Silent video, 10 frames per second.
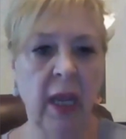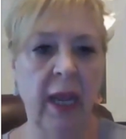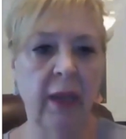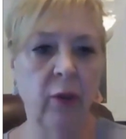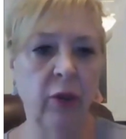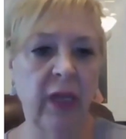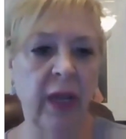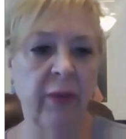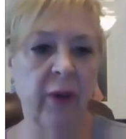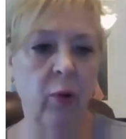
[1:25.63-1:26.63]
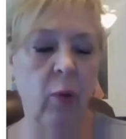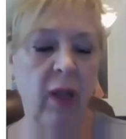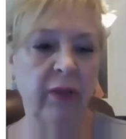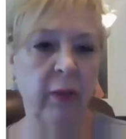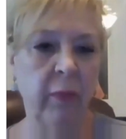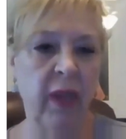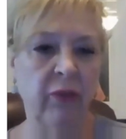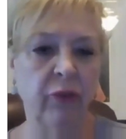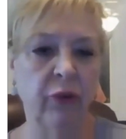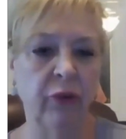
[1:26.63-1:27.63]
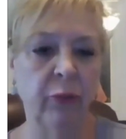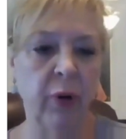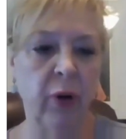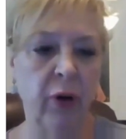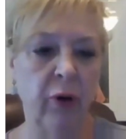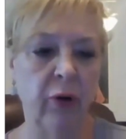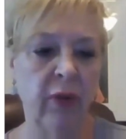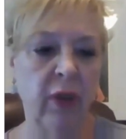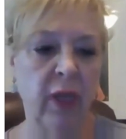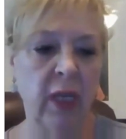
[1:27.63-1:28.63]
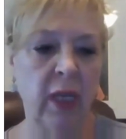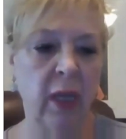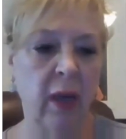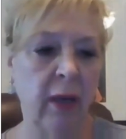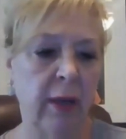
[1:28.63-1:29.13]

and look at their quality measures per the